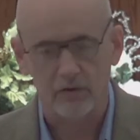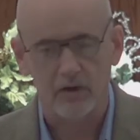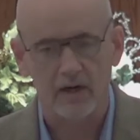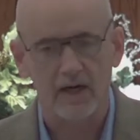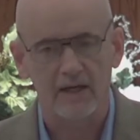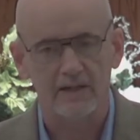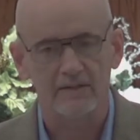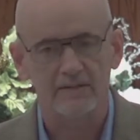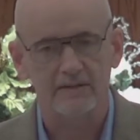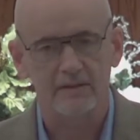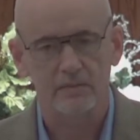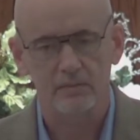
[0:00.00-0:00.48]

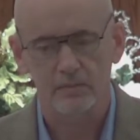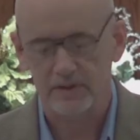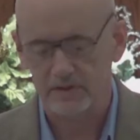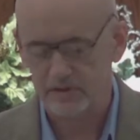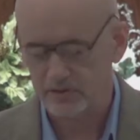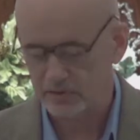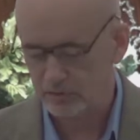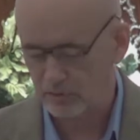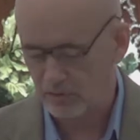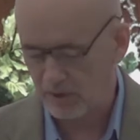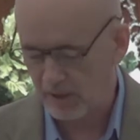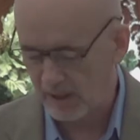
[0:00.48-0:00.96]
Christ, and we
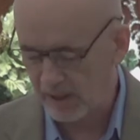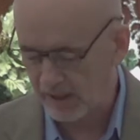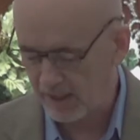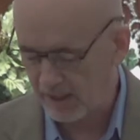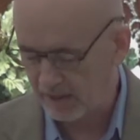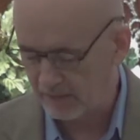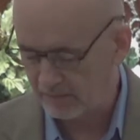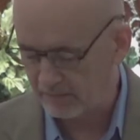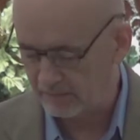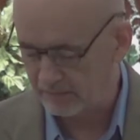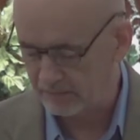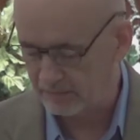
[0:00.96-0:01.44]

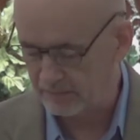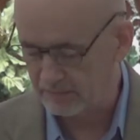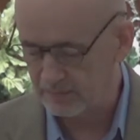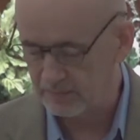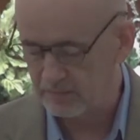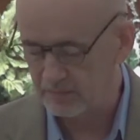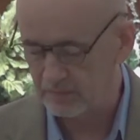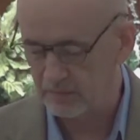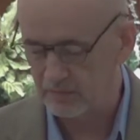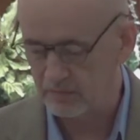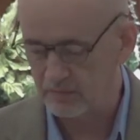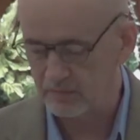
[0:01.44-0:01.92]
strive
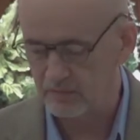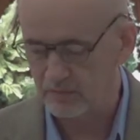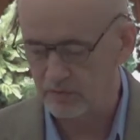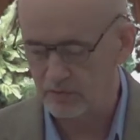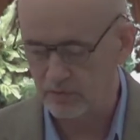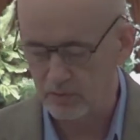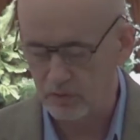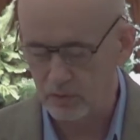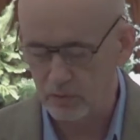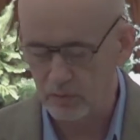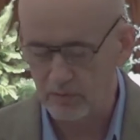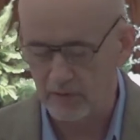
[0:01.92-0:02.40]
to
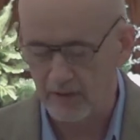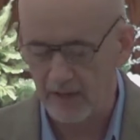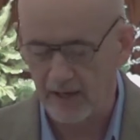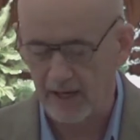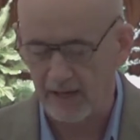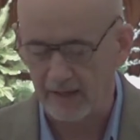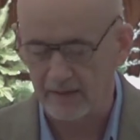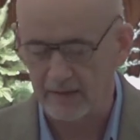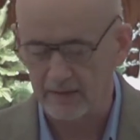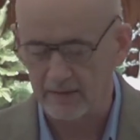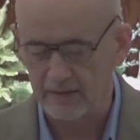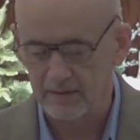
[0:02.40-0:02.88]
do
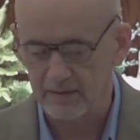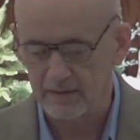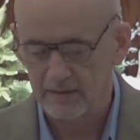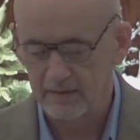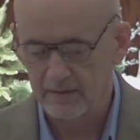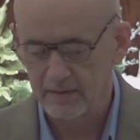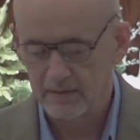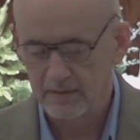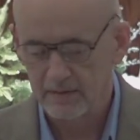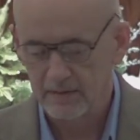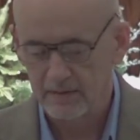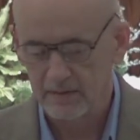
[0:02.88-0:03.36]
that
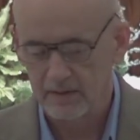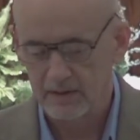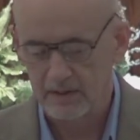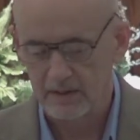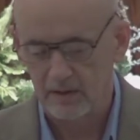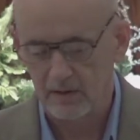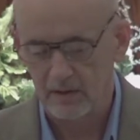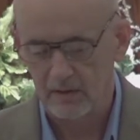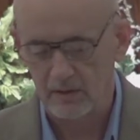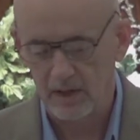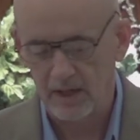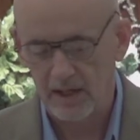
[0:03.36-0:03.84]

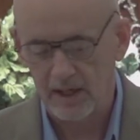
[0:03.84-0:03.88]
in our